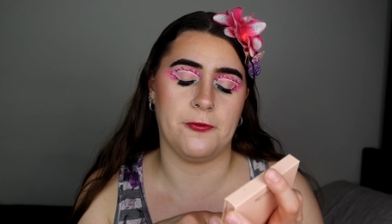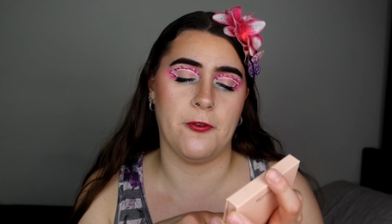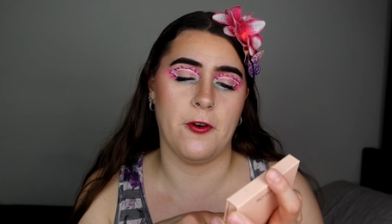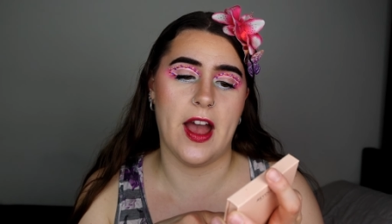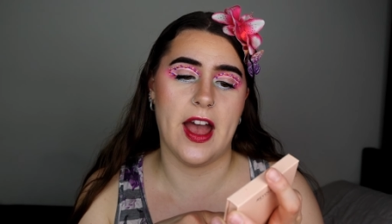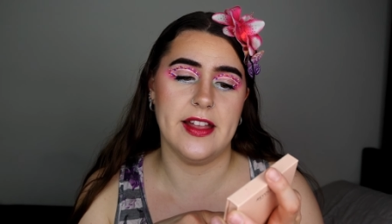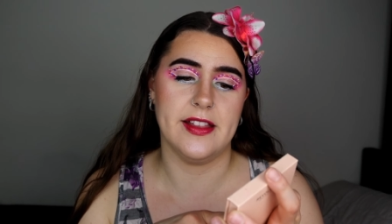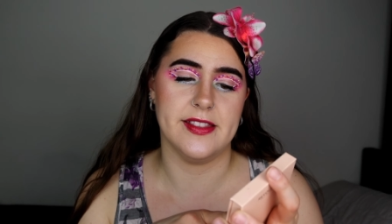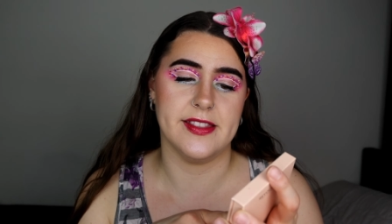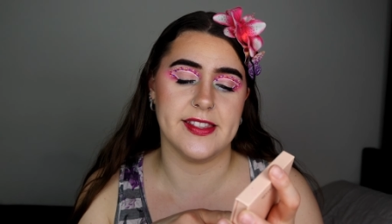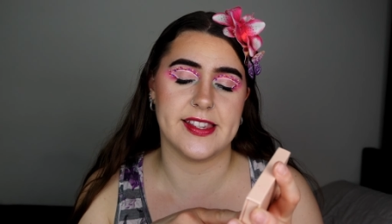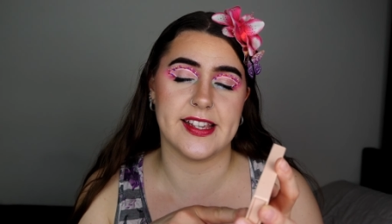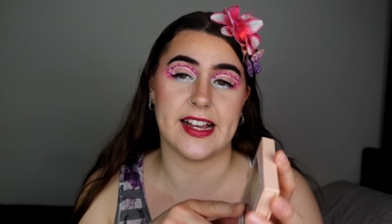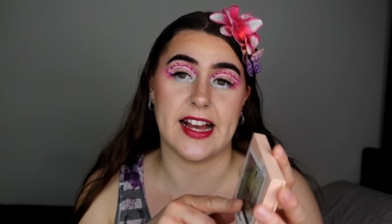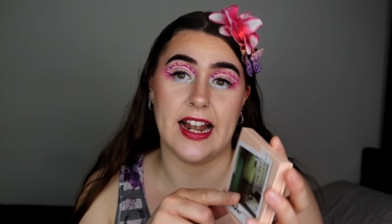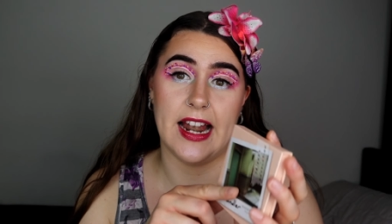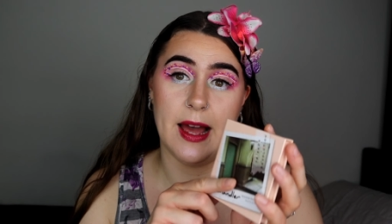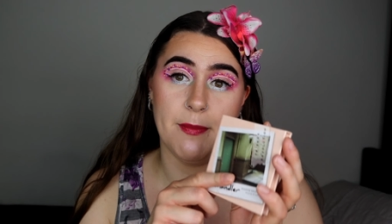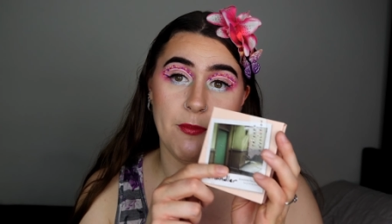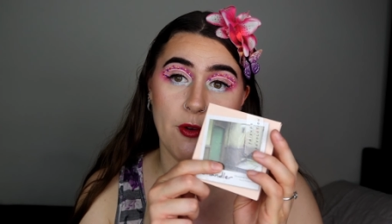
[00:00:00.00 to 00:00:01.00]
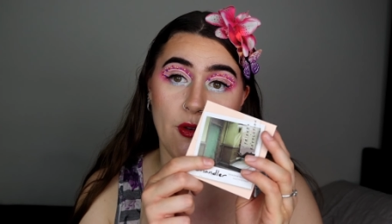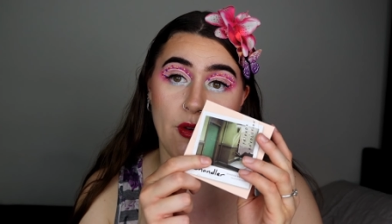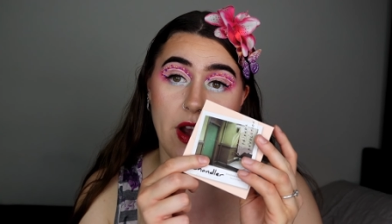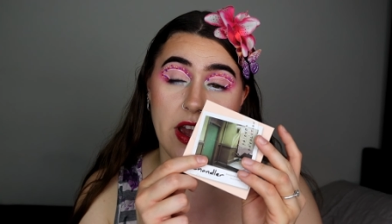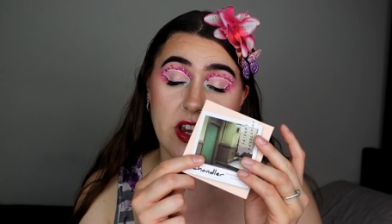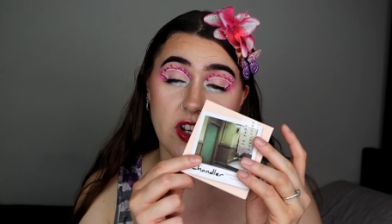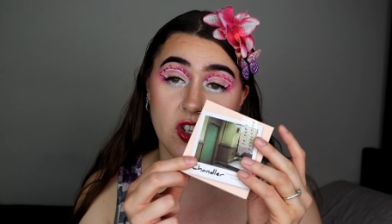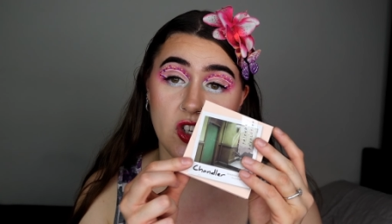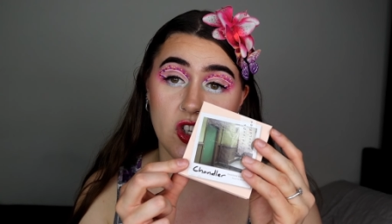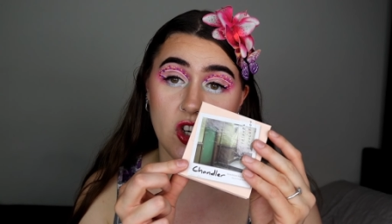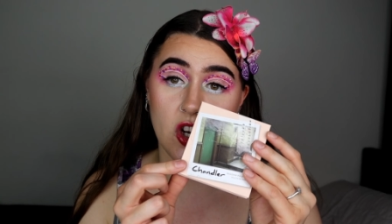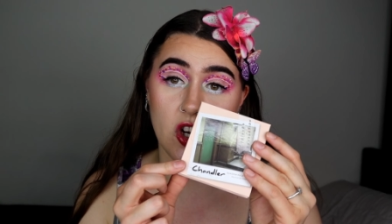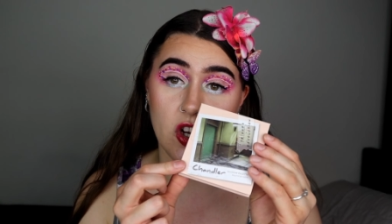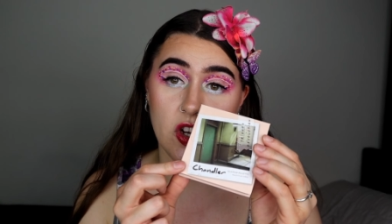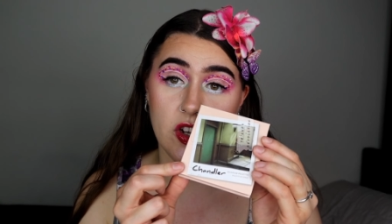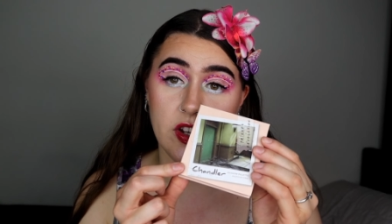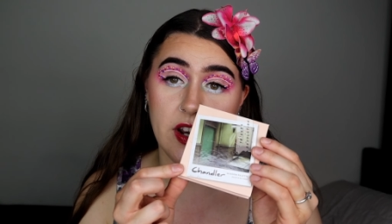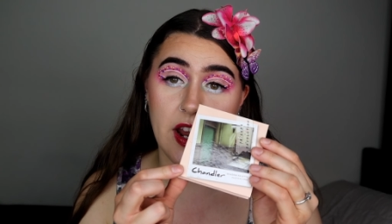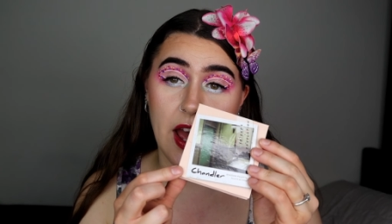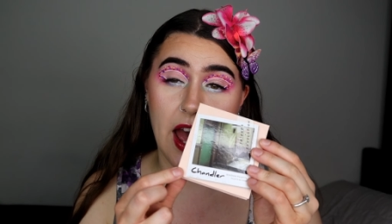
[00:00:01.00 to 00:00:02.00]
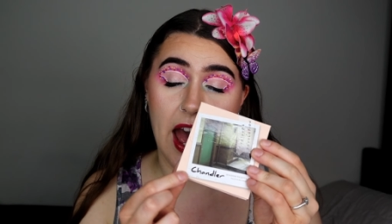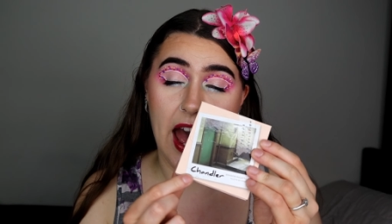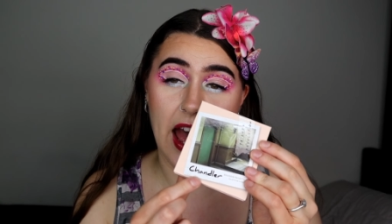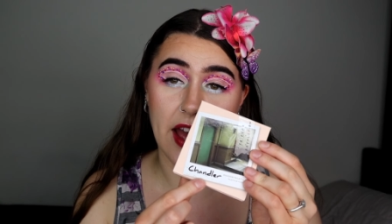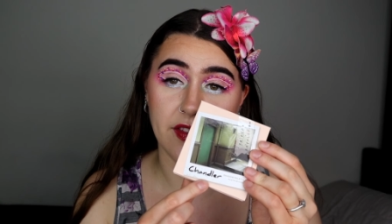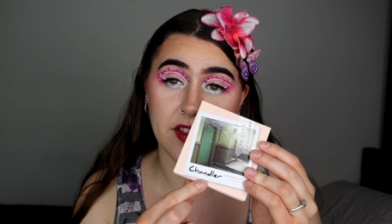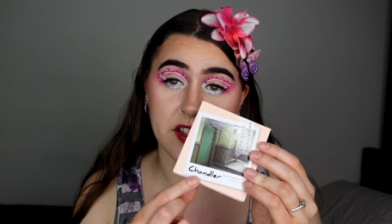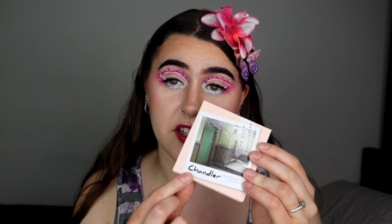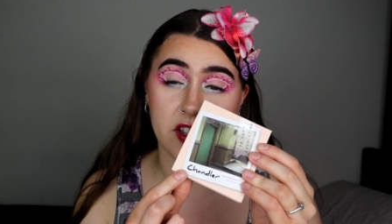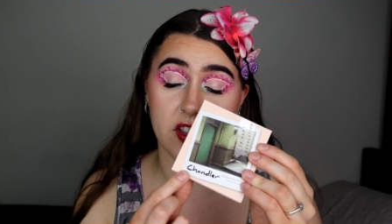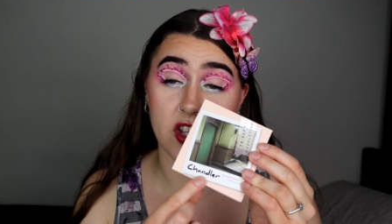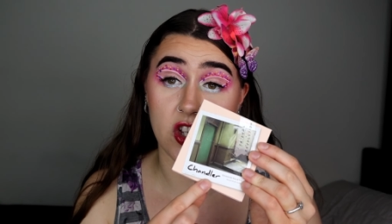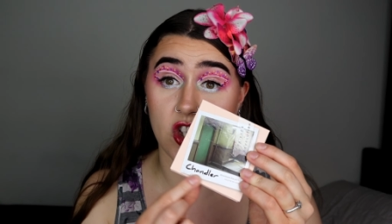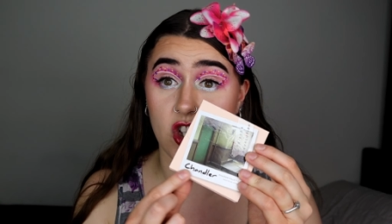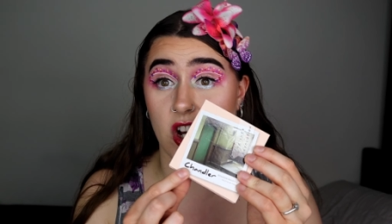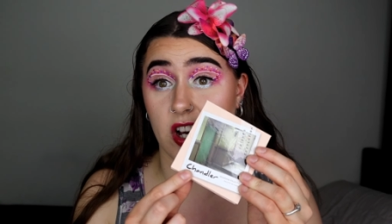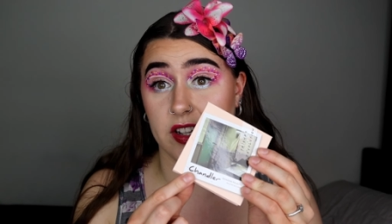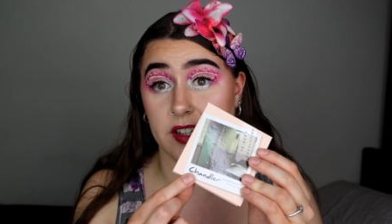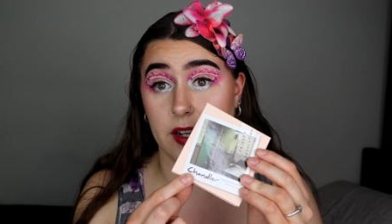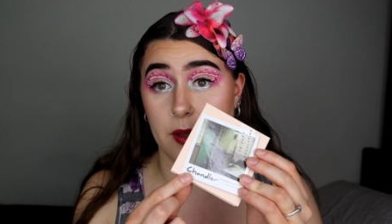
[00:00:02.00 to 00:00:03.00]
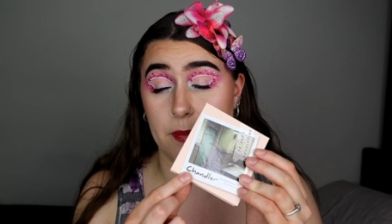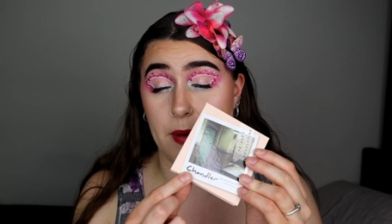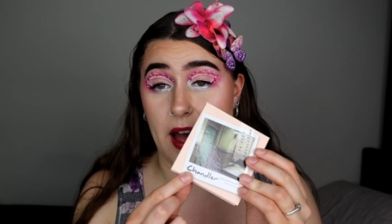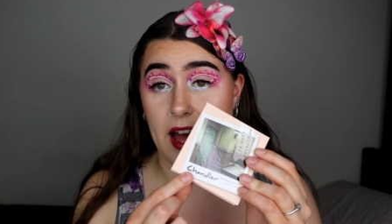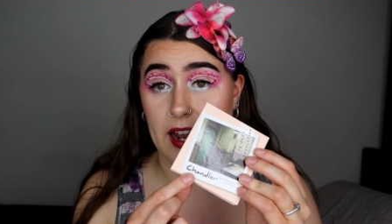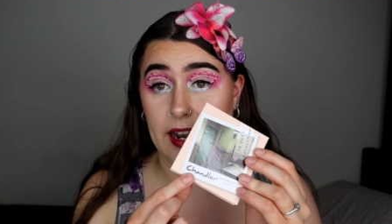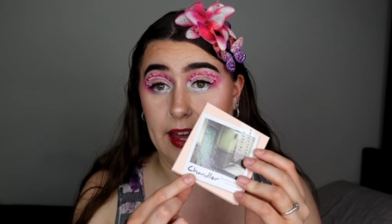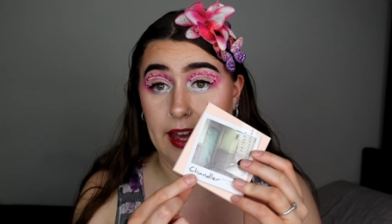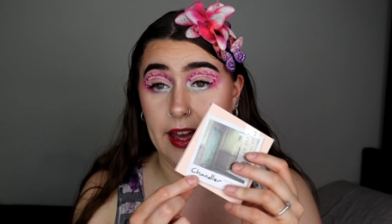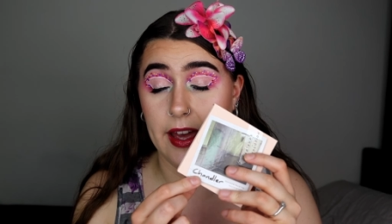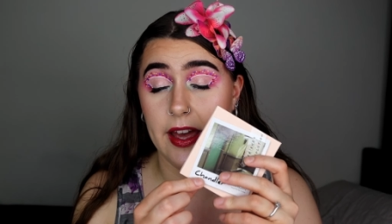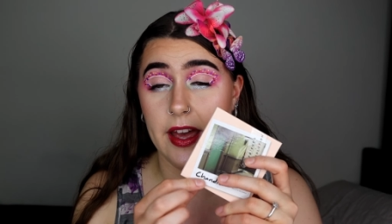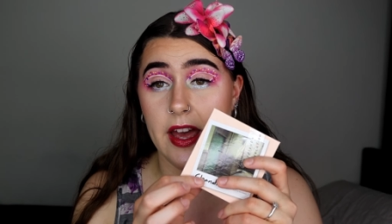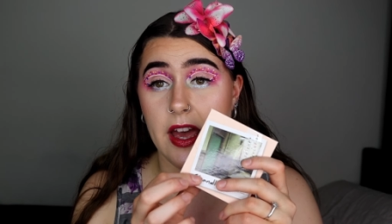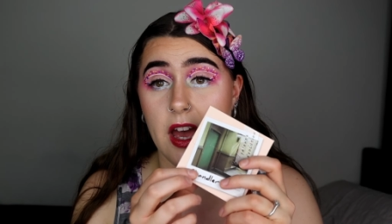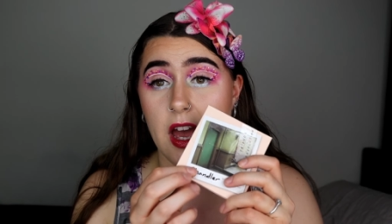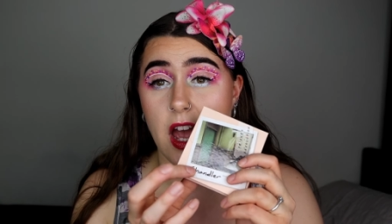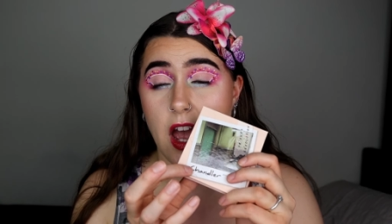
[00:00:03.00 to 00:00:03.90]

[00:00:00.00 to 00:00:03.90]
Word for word: Friends collaboration and this is the Chandler palette.